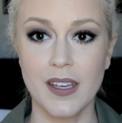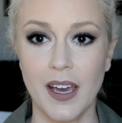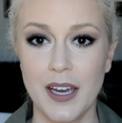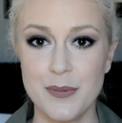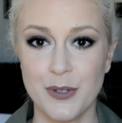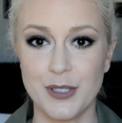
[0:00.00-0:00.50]

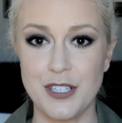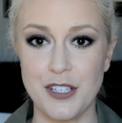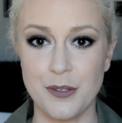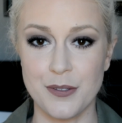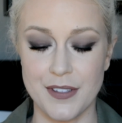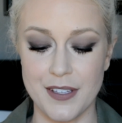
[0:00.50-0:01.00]
I'm going to
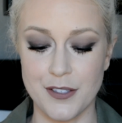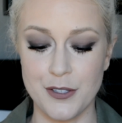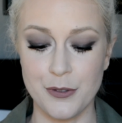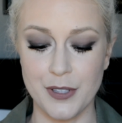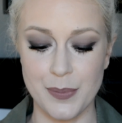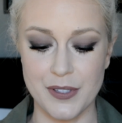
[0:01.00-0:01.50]
use this
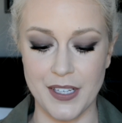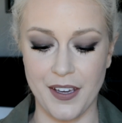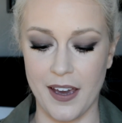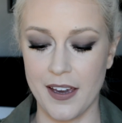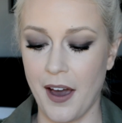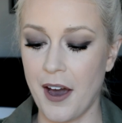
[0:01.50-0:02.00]
new lipstick
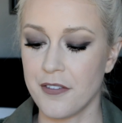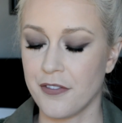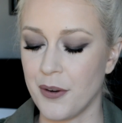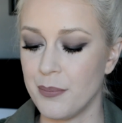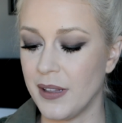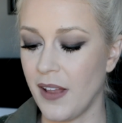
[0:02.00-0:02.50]
I got
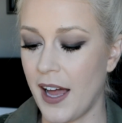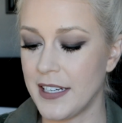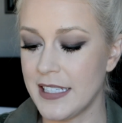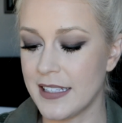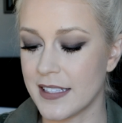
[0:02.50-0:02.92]
from Milani.